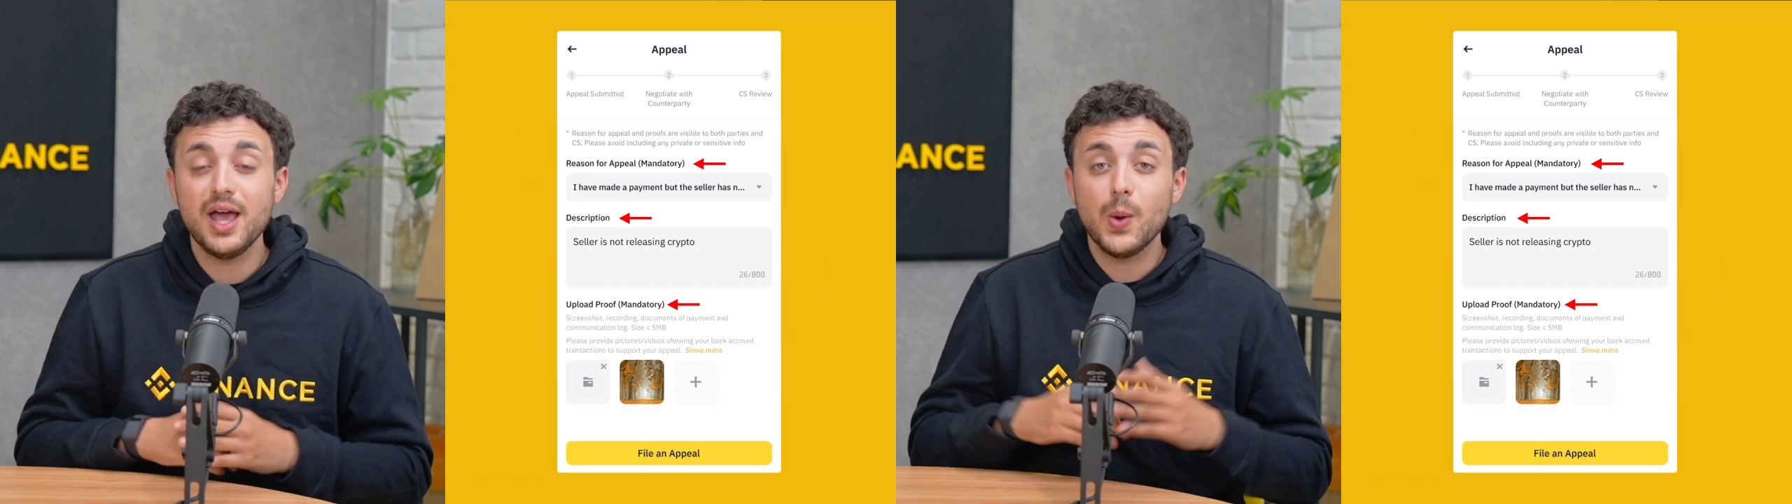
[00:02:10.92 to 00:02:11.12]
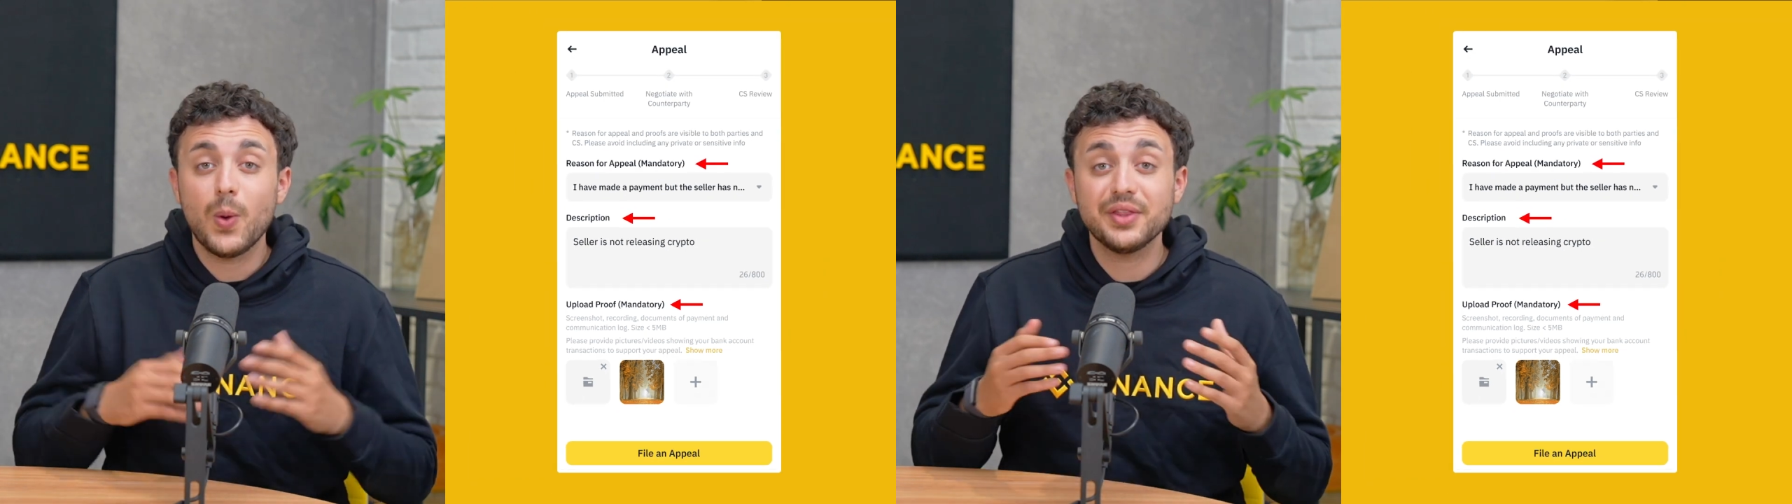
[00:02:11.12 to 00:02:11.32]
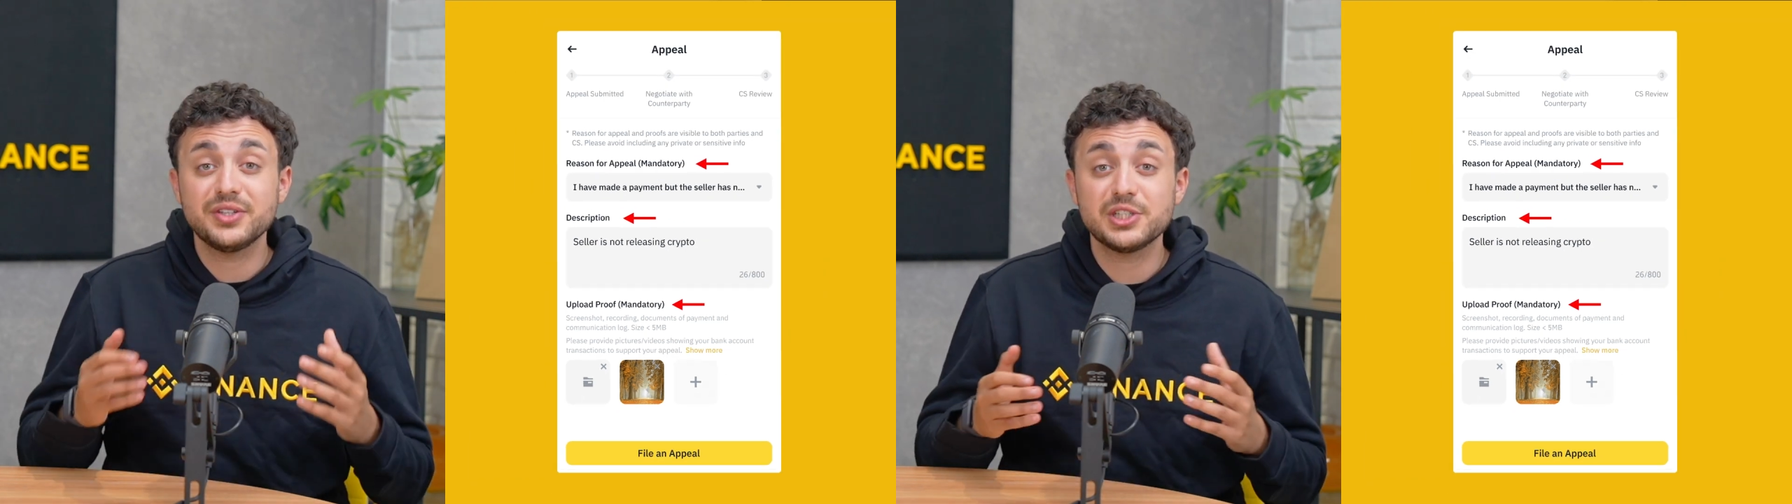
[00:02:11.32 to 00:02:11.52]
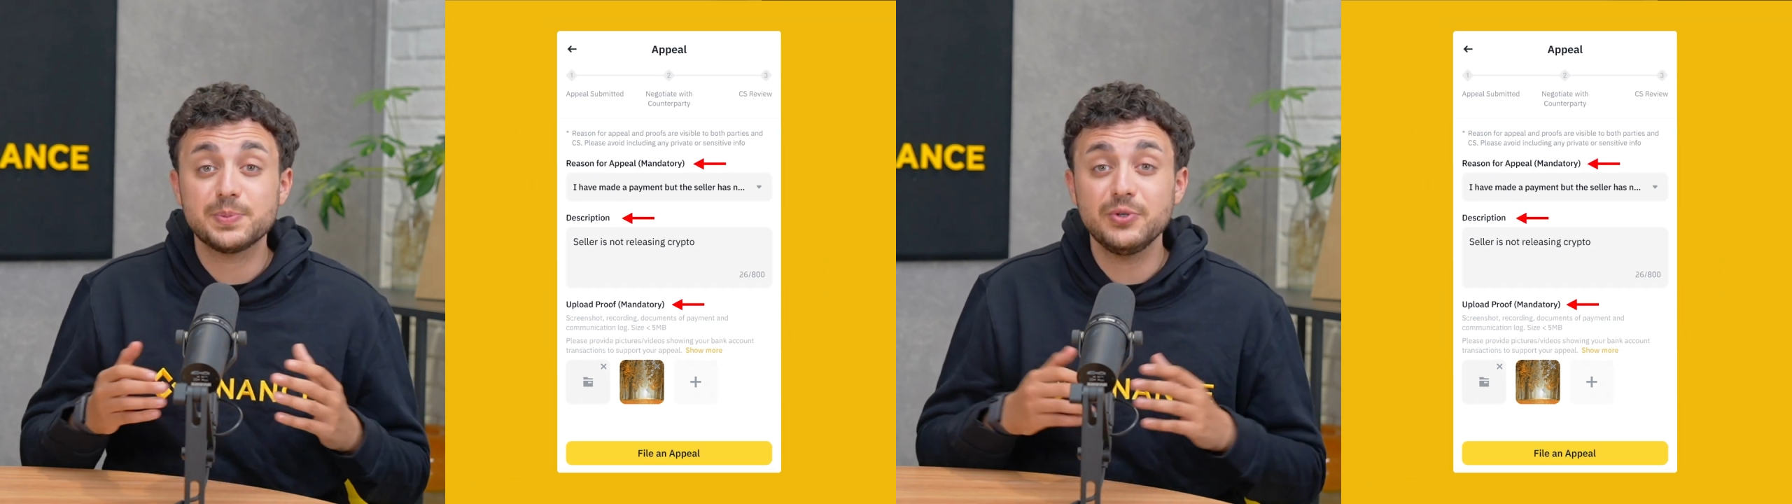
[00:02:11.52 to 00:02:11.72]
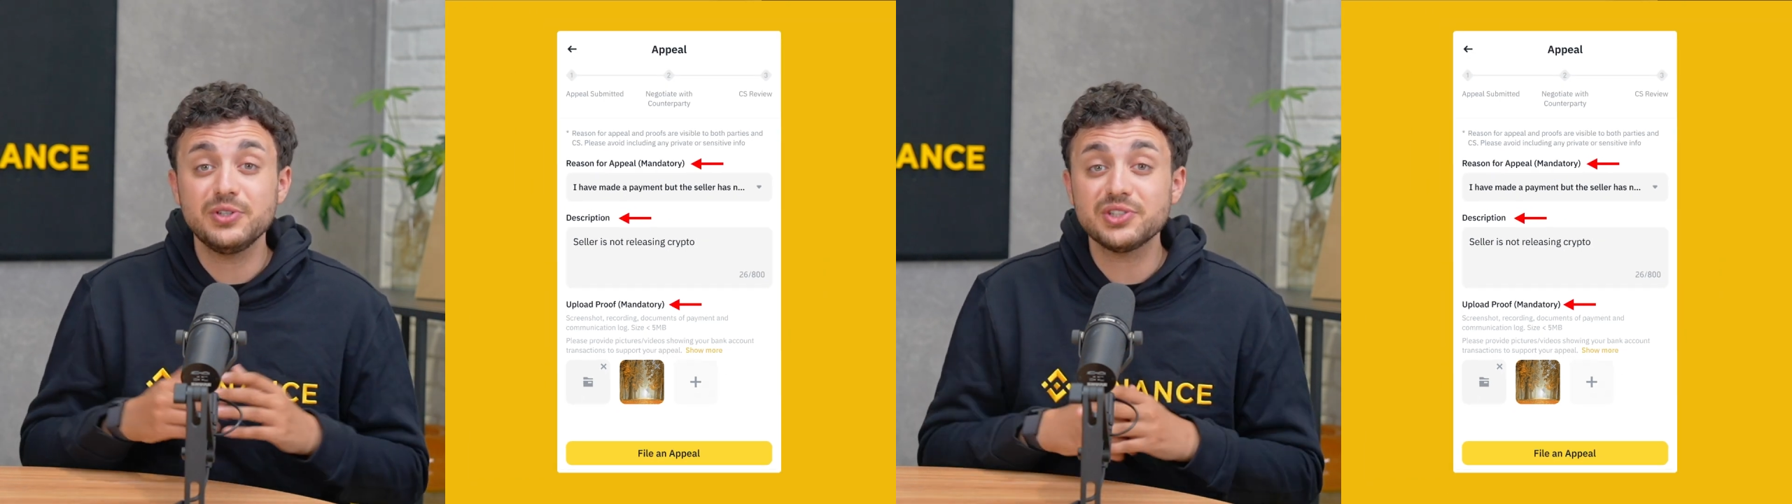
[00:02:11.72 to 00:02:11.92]
While the
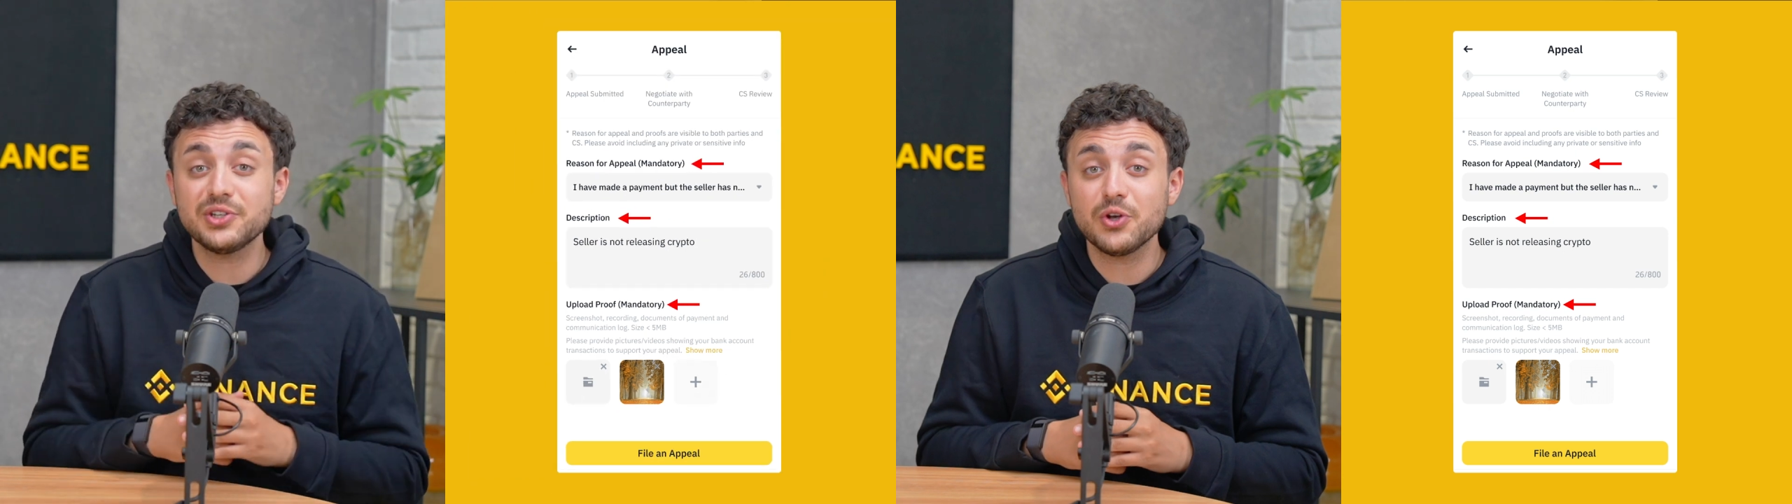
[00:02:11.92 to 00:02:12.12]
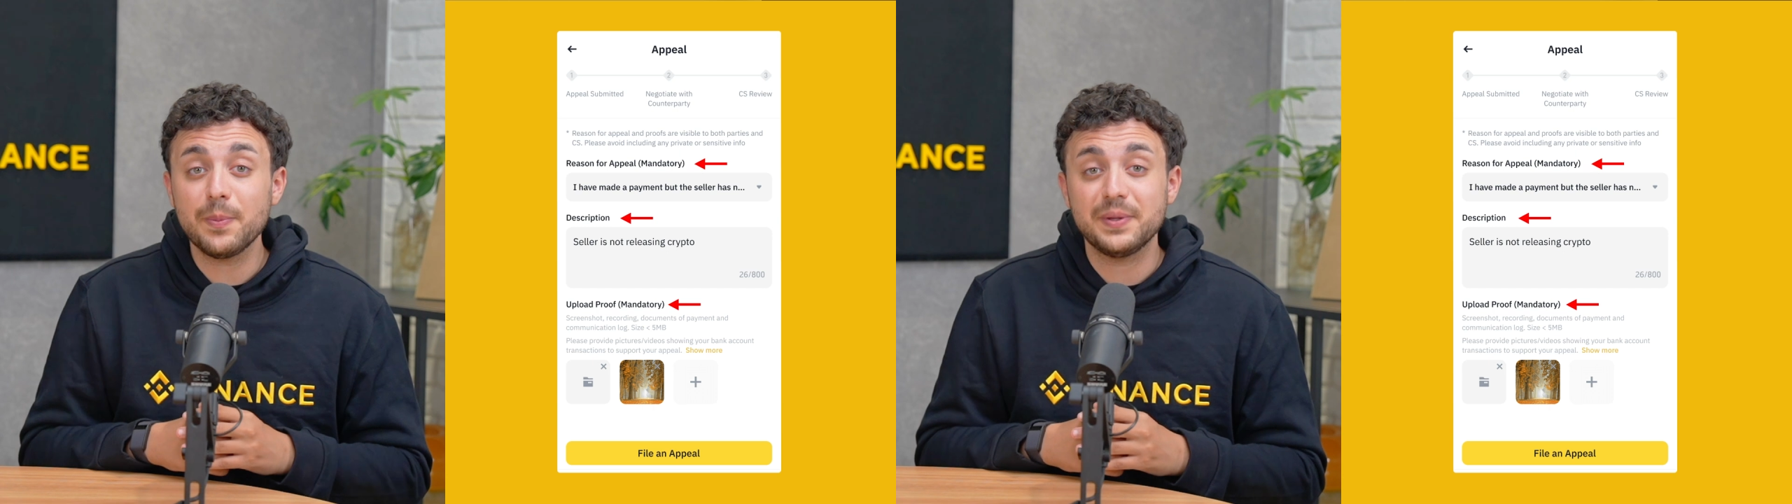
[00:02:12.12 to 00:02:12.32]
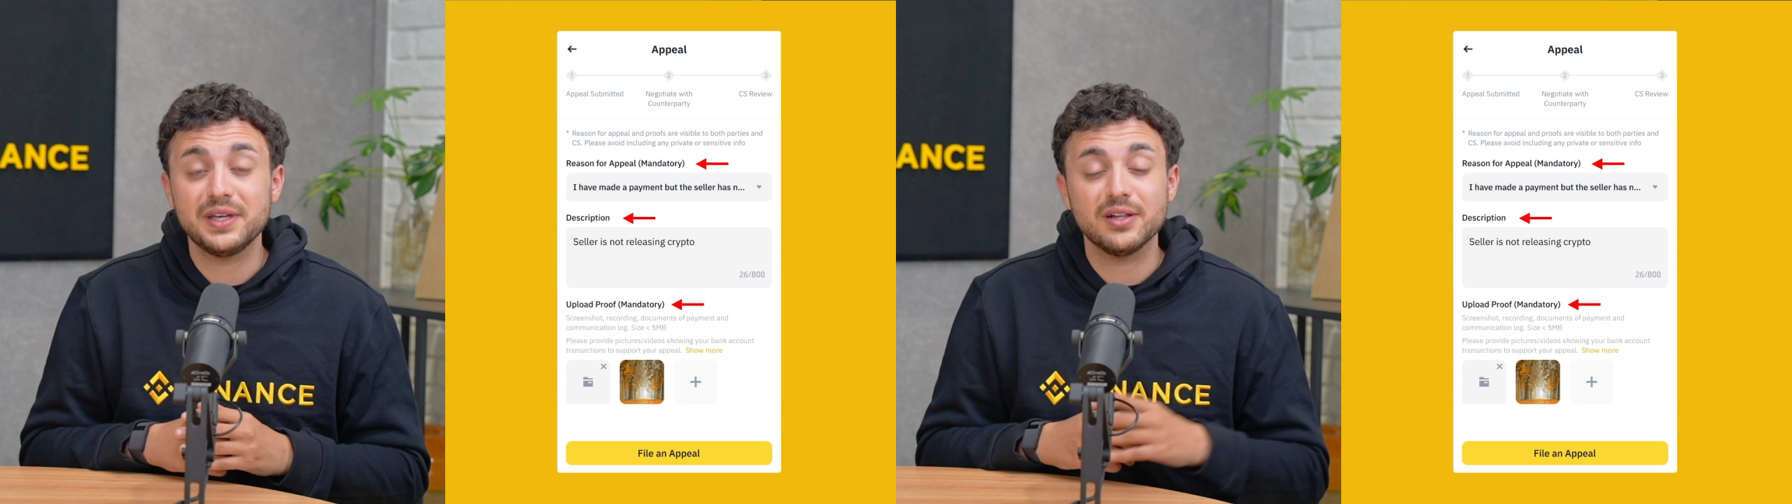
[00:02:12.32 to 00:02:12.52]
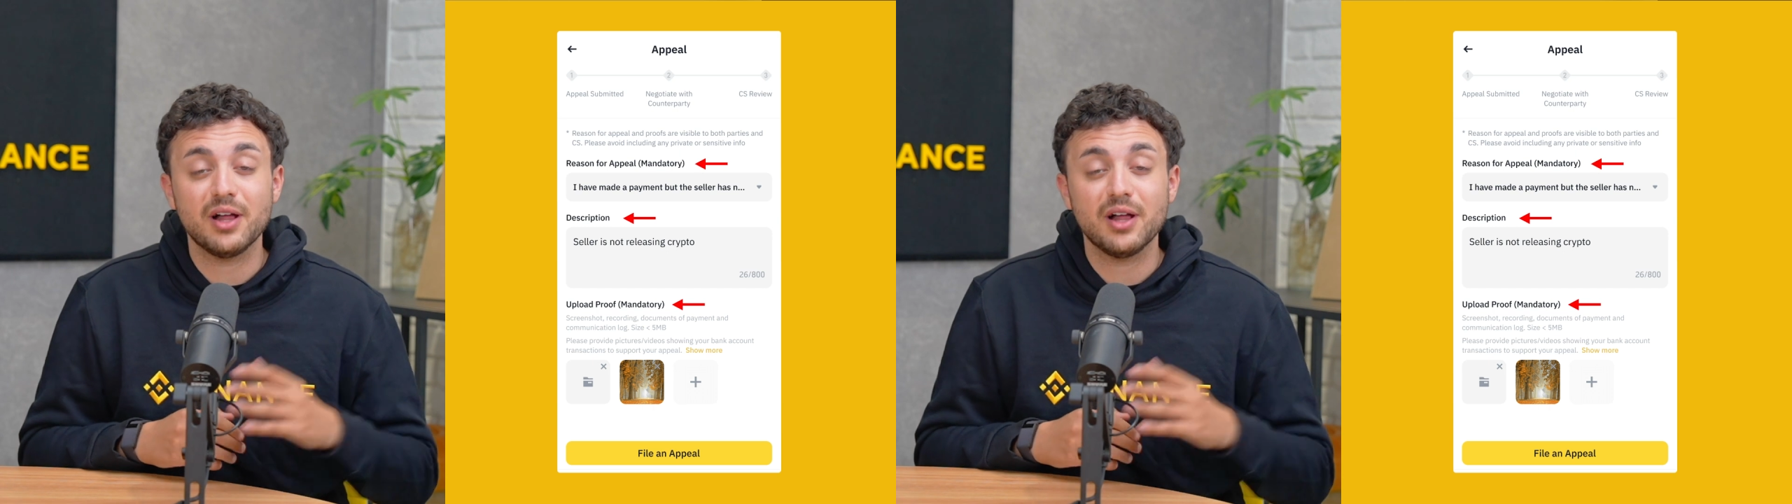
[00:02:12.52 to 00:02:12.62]
dispute is under appeal,